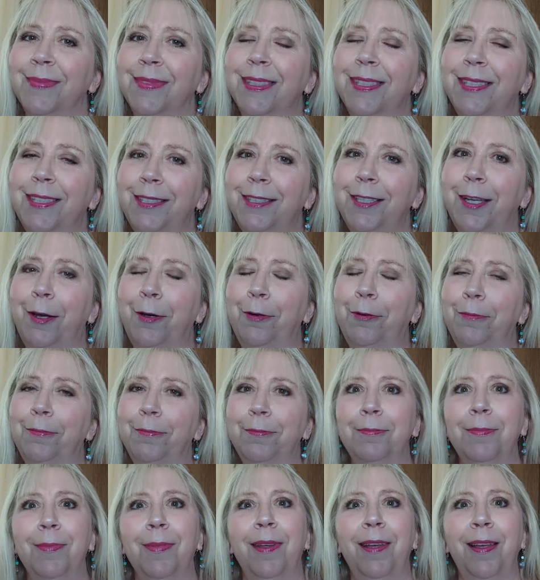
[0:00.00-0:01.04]
So
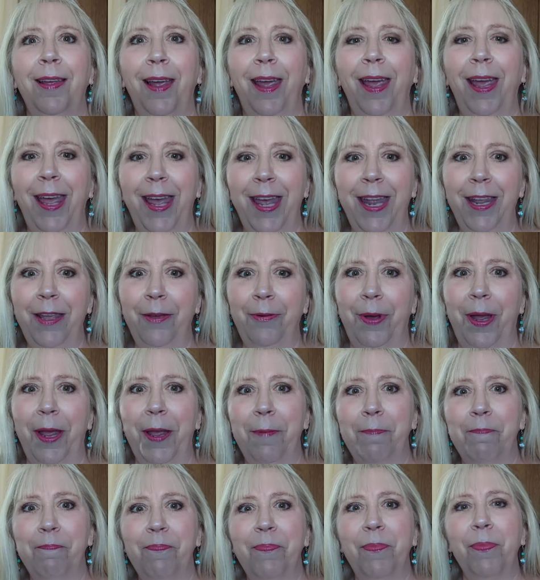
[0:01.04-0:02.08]
anyway,
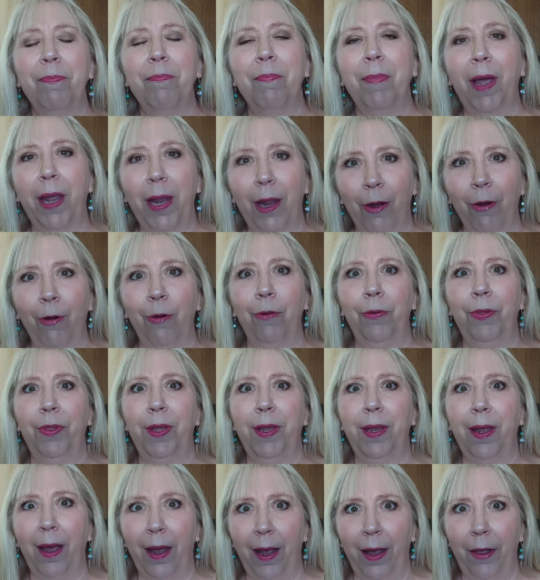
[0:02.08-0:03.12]
my
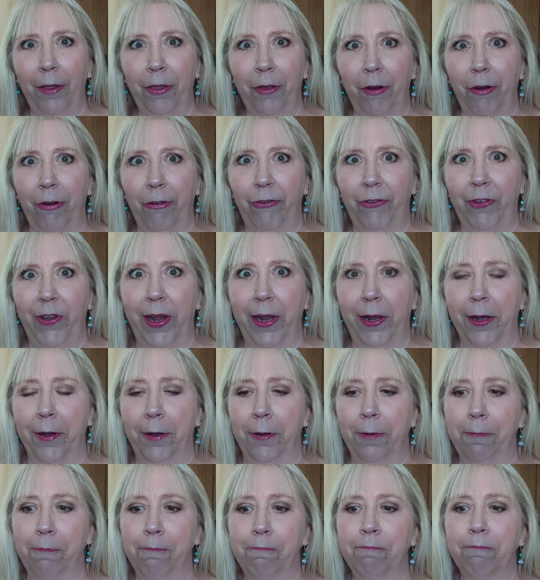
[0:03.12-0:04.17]
only other
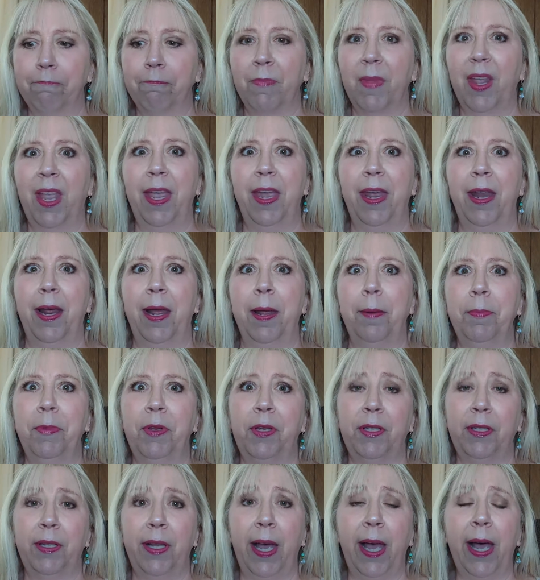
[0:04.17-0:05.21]
fail, and I'm
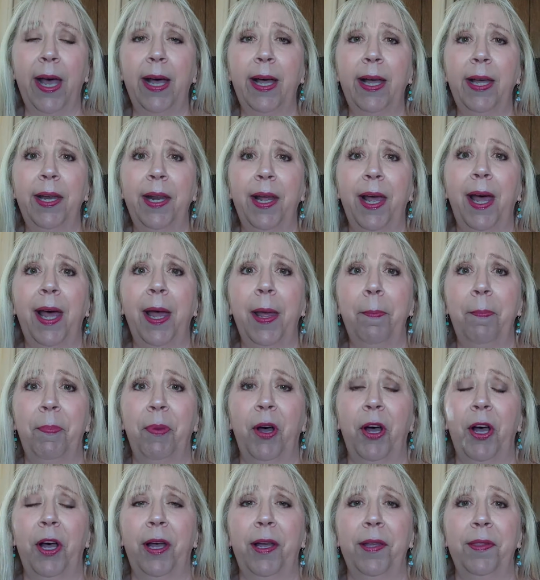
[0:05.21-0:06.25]
glad I
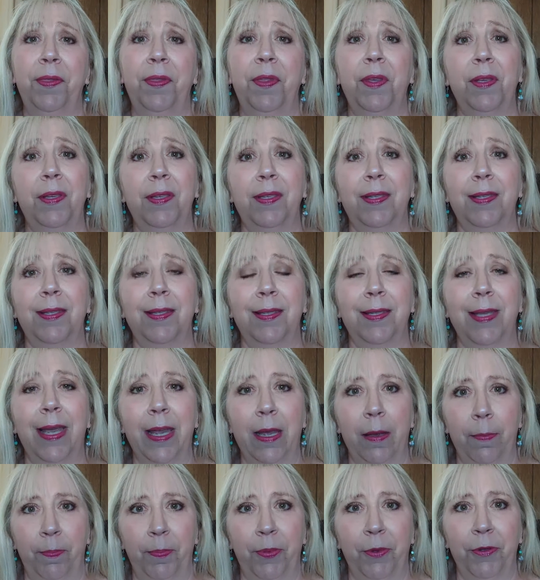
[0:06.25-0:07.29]
bought the
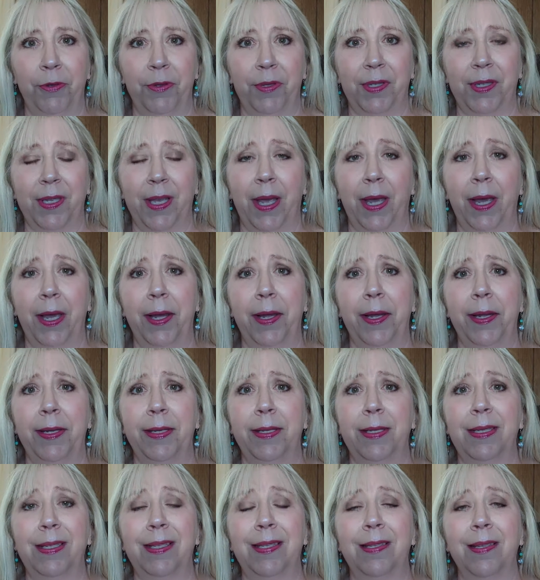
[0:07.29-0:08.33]
sample
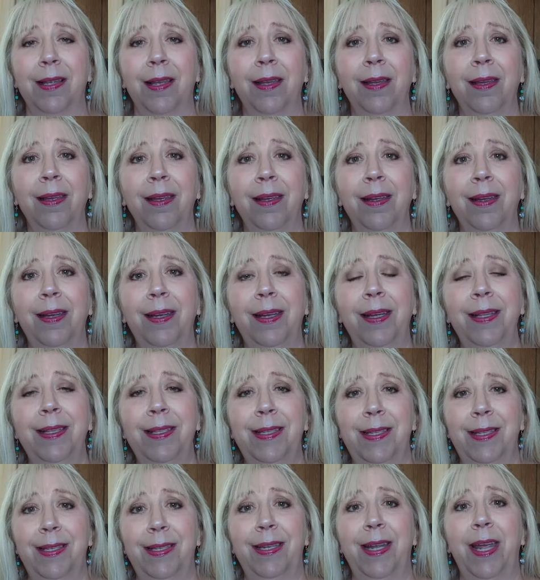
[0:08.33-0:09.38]
size
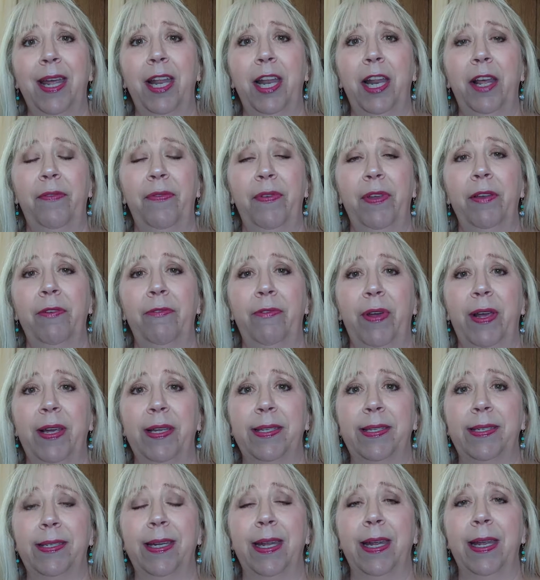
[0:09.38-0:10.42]
instead of
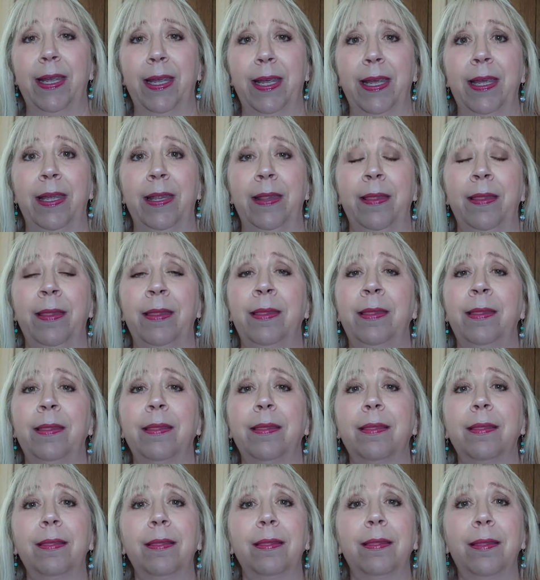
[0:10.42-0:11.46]
investing in
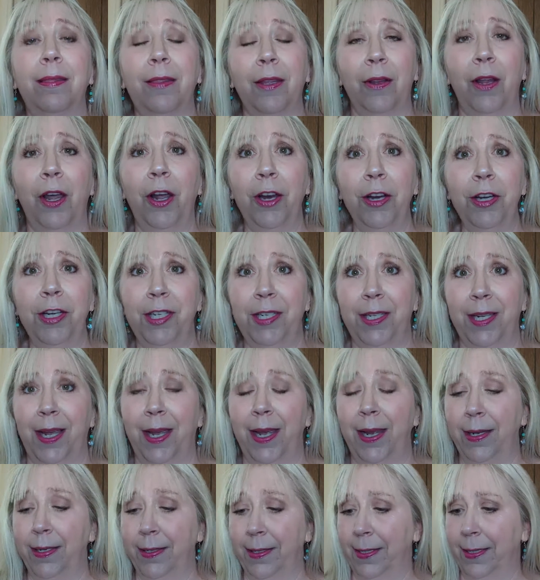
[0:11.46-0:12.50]
the large
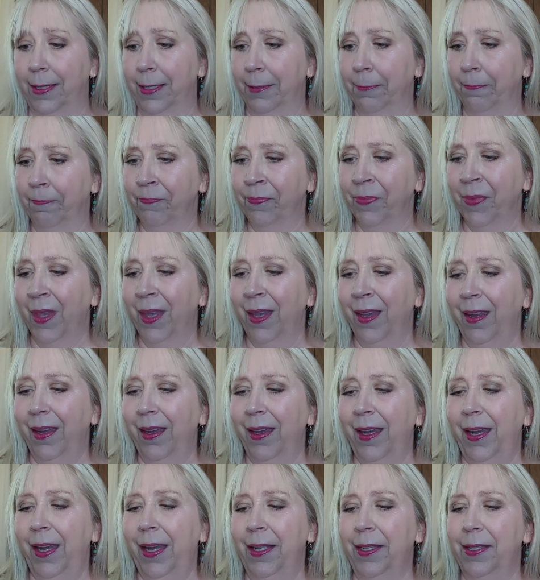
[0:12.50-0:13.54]
size.
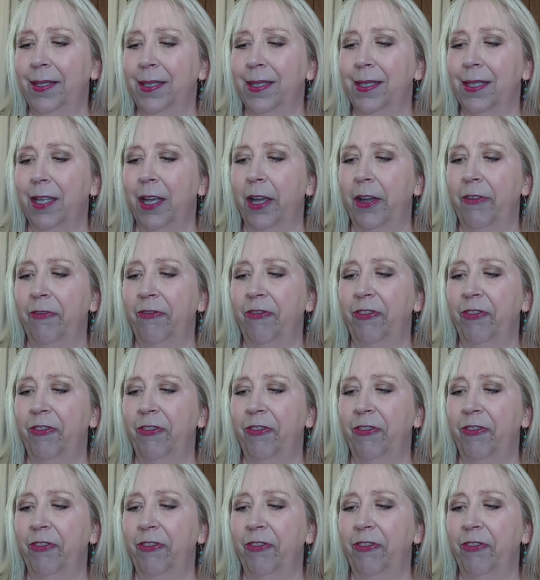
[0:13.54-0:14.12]
It's the